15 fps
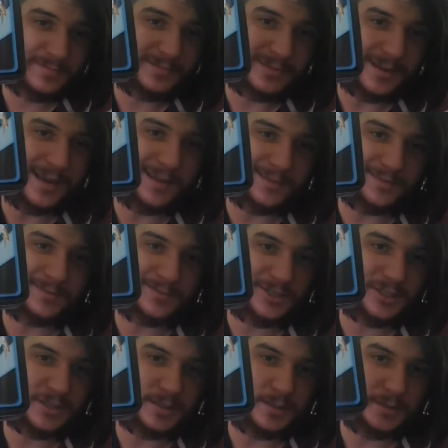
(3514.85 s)
well, I don't know,
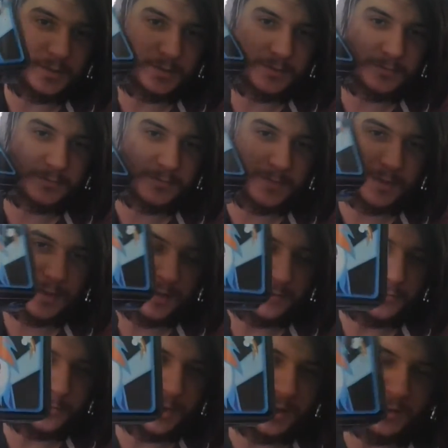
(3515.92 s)
she does. I
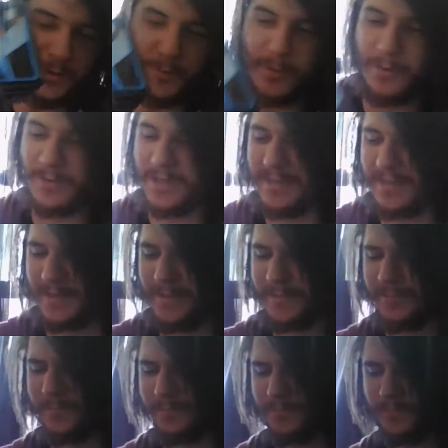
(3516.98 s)
have a My Little Pony tin.